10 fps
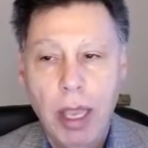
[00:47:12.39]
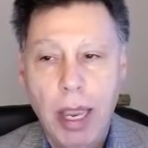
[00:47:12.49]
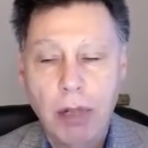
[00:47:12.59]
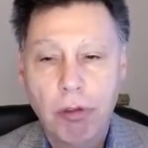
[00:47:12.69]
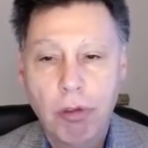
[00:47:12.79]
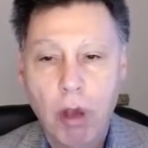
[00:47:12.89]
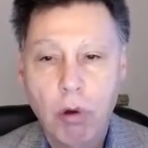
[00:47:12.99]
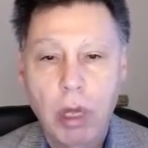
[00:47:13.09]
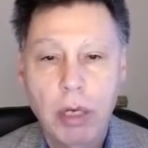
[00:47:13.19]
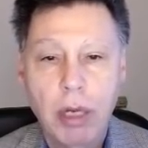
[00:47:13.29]
And
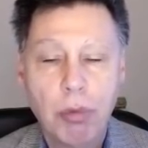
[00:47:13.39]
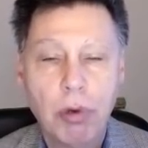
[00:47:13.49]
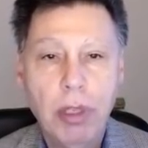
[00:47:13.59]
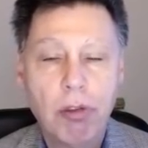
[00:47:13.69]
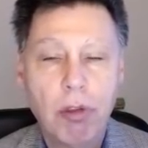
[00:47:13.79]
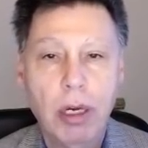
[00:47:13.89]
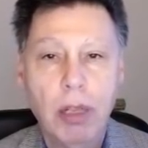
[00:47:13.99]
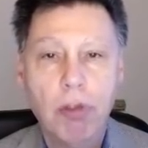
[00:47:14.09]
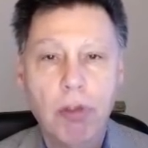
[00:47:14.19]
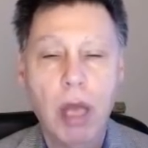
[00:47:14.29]
so a number of these
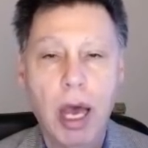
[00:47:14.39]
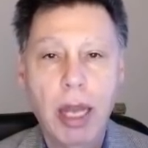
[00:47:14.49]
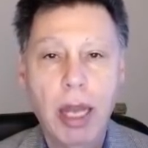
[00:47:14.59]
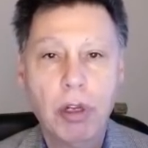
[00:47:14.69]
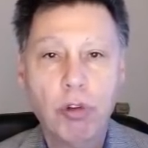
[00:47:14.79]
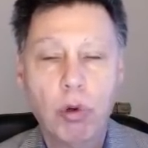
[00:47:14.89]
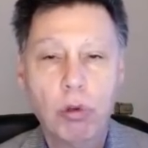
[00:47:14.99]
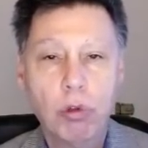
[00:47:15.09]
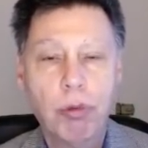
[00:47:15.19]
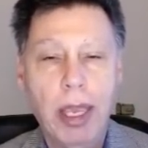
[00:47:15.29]
studies did not have
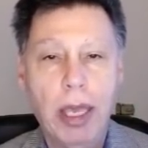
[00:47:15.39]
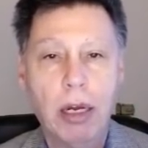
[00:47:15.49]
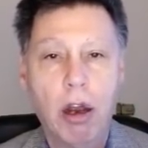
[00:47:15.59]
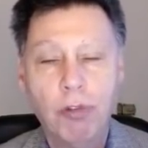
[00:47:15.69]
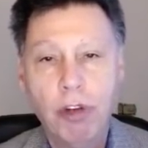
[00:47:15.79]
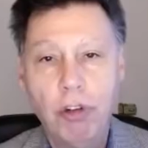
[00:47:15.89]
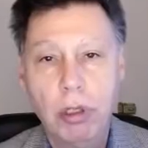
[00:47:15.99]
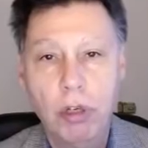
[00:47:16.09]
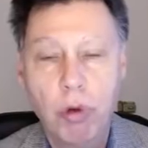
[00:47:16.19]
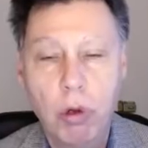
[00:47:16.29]
control groups. They had artificial
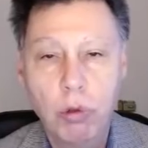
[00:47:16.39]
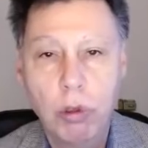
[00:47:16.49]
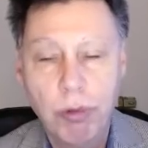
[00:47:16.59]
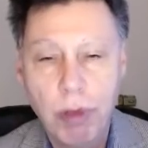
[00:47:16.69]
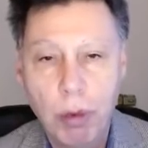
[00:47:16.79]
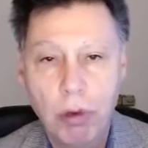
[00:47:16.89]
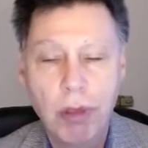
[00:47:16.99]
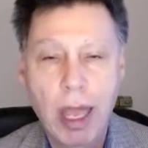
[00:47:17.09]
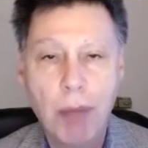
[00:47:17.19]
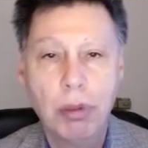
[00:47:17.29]
control groups that were
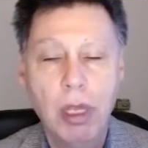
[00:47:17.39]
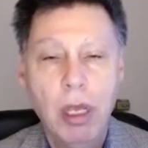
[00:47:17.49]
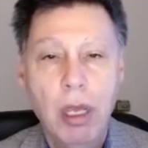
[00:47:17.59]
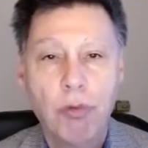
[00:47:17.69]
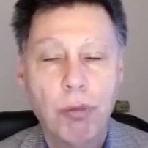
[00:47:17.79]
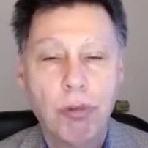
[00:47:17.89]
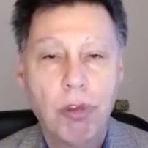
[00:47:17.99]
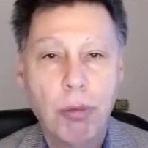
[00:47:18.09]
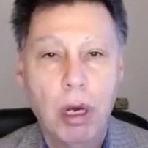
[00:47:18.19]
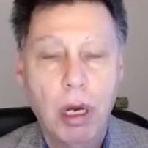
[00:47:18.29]
sampled from
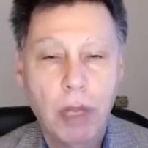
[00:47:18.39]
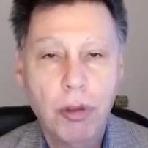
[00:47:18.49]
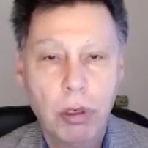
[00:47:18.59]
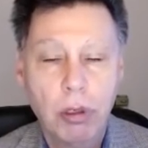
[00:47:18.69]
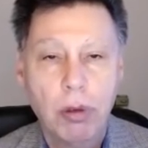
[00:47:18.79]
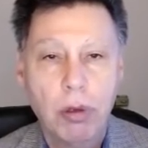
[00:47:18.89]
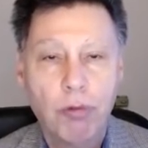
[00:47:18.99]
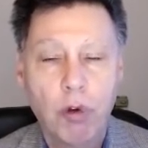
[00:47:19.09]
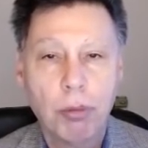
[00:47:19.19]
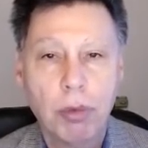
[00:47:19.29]
some other
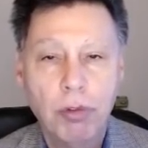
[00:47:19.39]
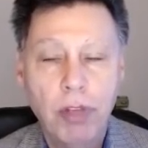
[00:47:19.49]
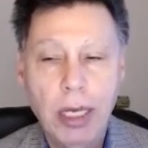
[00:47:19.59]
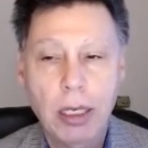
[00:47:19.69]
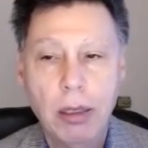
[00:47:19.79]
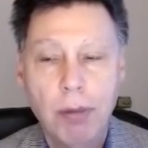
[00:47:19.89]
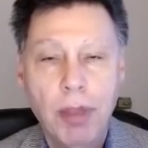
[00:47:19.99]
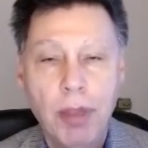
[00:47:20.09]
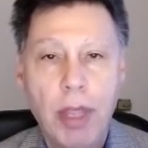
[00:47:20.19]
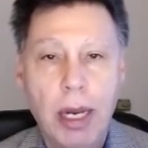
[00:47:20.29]
form of data
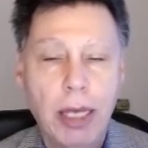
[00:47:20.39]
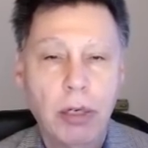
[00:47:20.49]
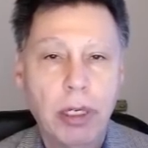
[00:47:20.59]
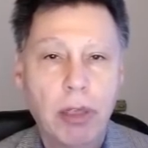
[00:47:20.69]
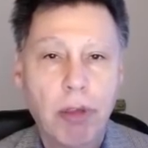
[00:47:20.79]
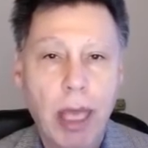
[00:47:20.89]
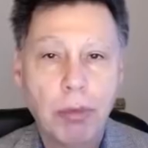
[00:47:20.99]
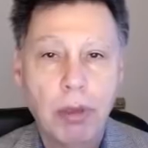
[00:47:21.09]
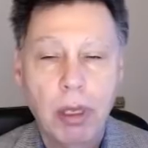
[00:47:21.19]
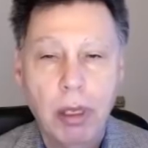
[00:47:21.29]
that I don't
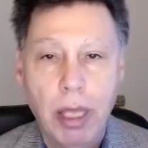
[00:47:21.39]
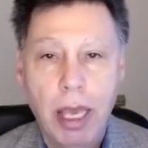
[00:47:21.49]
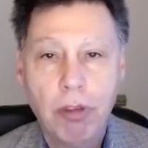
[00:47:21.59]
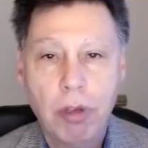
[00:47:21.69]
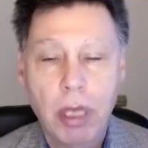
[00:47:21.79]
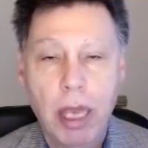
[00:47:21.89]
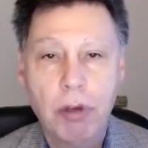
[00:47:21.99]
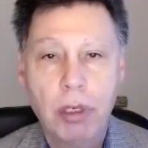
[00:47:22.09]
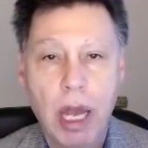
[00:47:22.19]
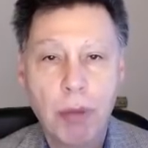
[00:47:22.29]
accept as
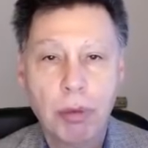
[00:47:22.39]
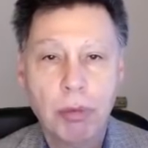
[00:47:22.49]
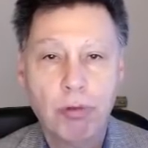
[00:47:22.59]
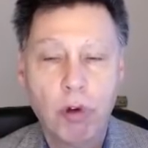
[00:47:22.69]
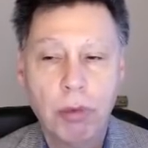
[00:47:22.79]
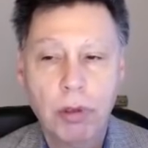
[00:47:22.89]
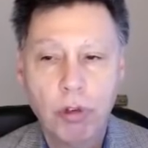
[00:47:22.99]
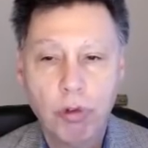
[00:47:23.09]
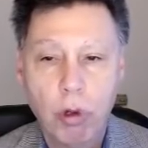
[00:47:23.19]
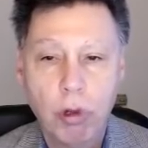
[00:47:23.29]
a comparable form of
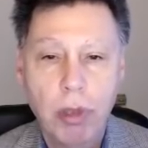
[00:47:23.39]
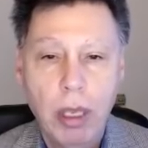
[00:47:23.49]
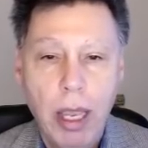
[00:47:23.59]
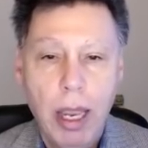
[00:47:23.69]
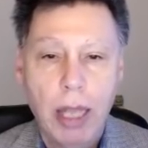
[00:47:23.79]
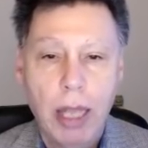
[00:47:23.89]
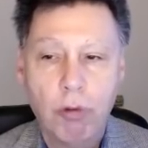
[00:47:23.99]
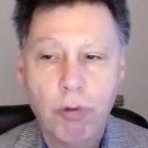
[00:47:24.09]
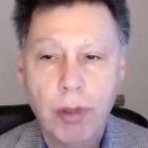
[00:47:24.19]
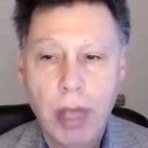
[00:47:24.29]
controls. And
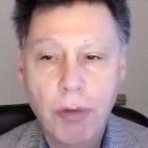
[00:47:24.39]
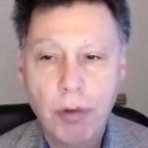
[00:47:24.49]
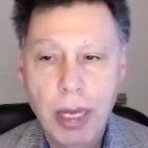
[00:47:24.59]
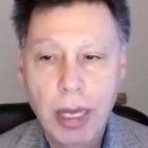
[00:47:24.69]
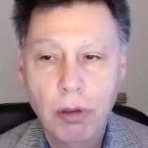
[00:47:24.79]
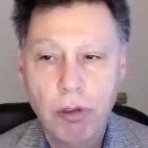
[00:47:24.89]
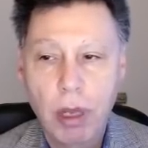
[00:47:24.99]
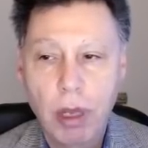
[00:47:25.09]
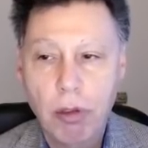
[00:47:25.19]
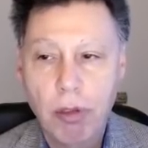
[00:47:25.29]
so for the ivermectin
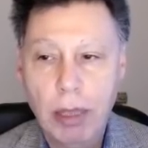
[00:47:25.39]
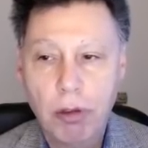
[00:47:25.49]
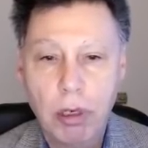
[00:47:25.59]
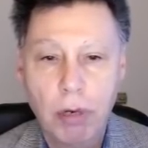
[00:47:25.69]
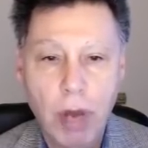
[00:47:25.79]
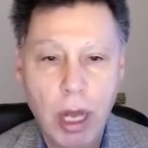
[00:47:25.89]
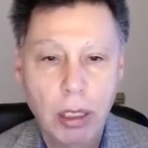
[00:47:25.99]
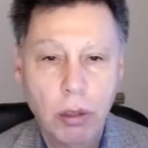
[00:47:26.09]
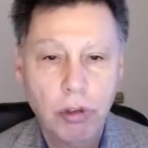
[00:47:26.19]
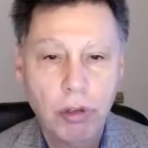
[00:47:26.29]
studies, that's
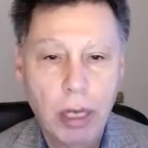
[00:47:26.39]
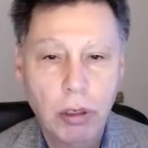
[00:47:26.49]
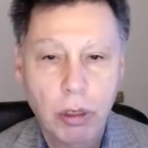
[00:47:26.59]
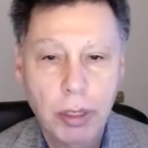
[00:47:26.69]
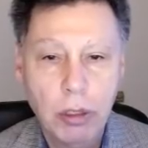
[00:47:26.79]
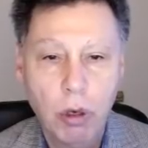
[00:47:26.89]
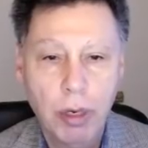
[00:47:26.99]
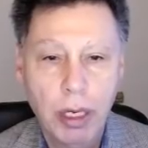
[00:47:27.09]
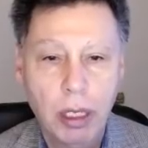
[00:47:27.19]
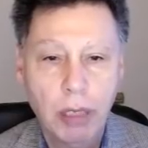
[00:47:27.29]
Carvalho, Chowdhury,
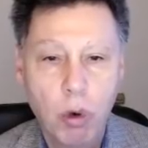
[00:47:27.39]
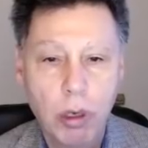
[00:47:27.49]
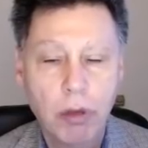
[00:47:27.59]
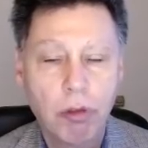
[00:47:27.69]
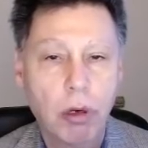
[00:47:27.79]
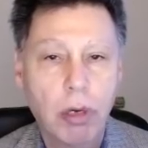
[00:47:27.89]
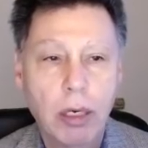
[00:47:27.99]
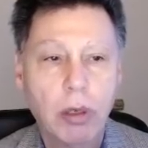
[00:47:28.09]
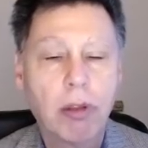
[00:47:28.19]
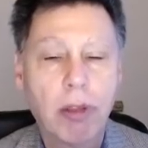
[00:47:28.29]
Goriel, and Morgenstern, I
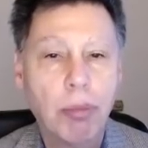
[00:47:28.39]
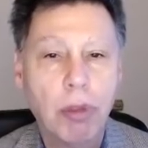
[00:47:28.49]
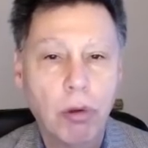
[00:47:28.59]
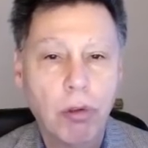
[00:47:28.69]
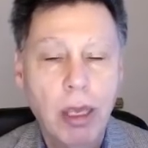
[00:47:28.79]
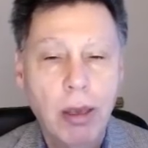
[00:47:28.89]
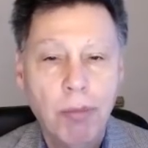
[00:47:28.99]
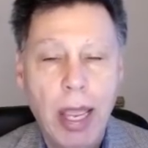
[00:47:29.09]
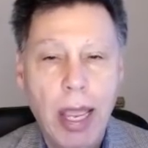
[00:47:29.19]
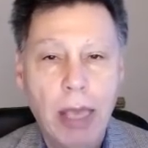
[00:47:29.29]
don't accept those
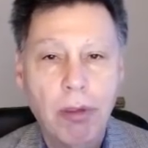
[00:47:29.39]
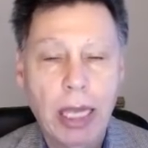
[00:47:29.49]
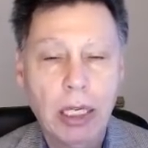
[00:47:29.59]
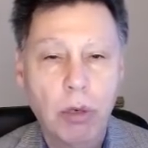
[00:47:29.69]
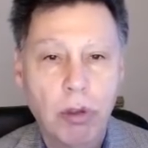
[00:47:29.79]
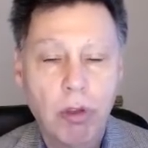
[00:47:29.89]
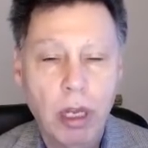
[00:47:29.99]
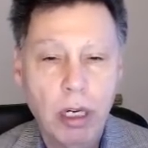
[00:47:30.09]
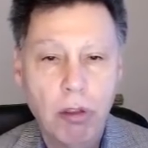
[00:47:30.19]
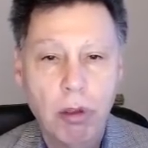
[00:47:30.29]
as accurate
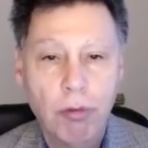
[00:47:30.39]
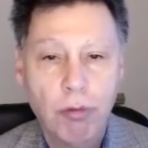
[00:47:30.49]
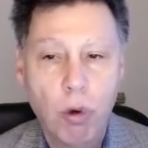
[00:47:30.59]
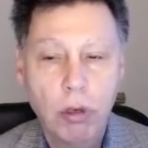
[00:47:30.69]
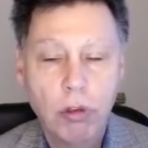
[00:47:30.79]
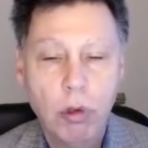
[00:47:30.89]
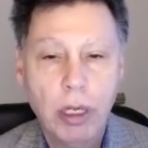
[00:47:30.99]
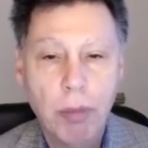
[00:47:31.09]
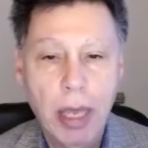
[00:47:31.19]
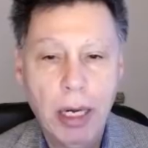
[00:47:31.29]
studies for doing
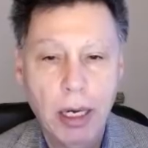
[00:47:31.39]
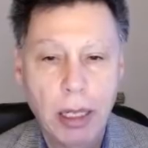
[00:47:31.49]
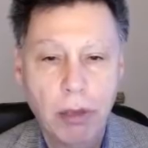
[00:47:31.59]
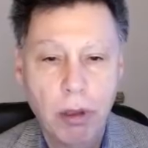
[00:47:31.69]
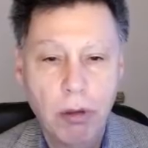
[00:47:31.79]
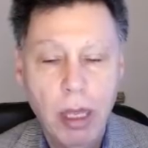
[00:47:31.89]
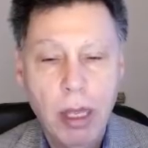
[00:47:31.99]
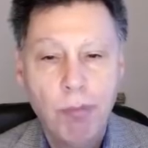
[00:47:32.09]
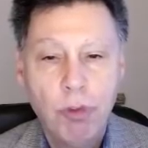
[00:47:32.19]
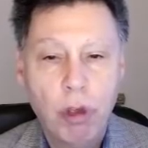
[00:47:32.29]
a meta-analysis,
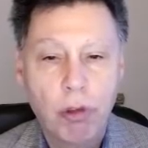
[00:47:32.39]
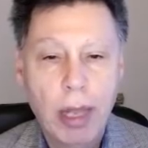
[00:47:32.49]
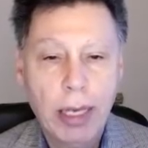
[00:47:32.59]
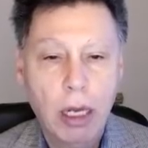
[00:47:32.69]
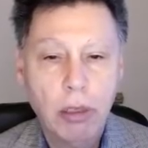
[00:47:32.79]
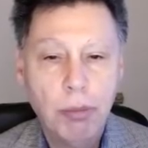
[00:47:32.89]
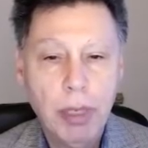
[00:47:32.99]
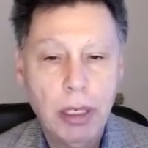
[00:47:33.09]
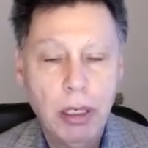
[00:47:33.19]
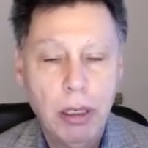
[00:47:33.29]
just like I
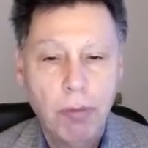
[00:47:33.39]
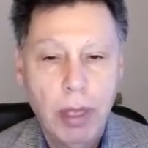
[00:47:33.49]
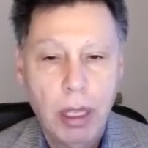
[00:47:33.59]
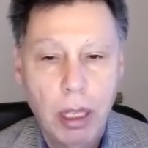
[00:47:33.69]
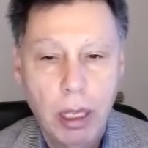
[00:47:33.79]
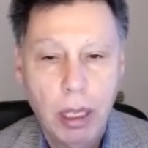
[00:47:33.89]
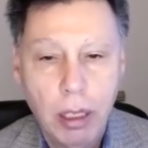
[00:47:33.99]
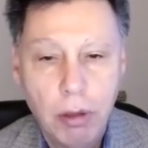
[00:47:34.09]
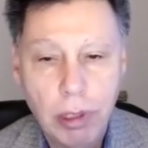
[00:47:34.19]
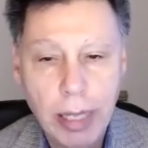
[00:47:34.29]
omitted
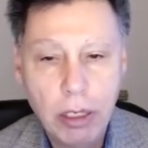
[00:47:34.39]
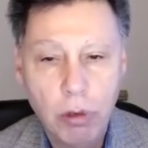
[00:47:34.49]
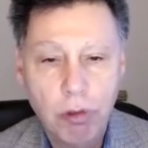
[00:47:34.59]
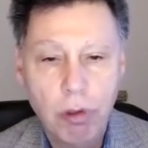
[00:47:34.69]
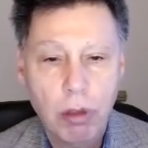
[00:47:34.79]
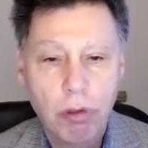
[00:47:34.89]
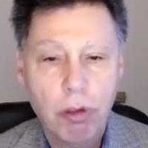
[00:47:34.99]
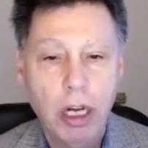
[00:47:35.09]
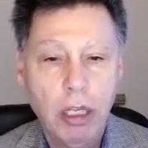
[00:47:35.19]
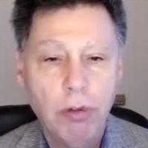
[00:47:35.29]
Zelenko's
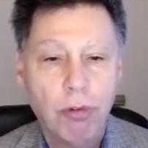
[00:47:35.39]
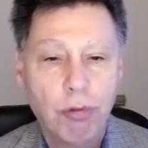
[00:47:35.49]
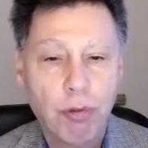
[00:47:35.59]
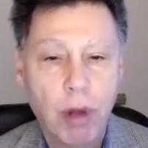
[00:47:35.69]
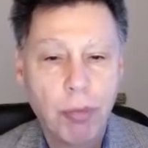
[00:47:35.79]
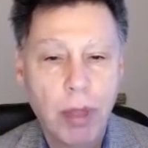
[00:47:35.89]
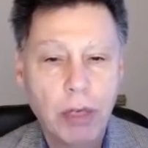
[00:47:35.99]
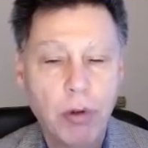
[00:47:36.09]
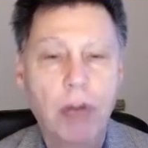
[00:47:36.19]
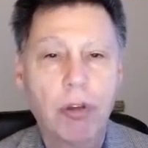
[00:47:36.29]
study from the
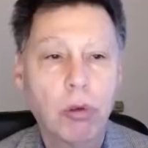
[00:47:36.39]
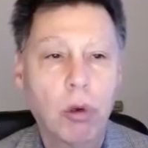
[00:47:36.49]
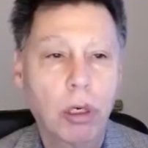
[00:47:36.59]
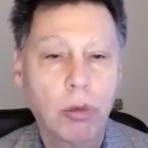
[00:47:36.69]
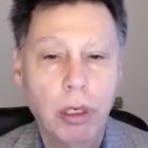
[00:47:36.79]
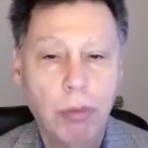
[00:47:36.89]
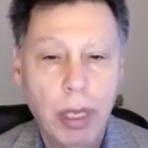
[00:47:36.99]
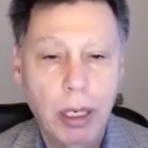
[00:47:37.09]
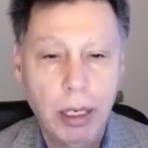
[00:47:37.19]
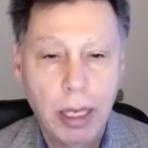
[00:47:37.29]
hydroxychloroquine
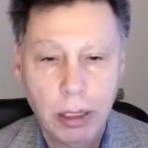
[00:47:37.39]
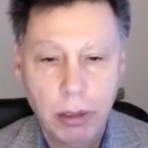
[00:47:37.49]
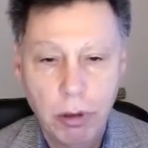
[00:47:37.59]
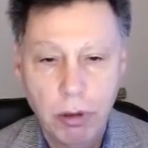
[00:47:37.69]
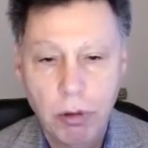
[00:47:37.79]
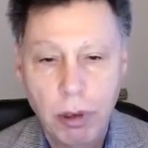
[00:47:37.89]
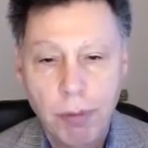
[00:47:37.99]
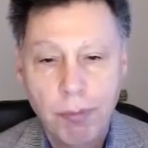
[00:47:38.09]
meta-analyses.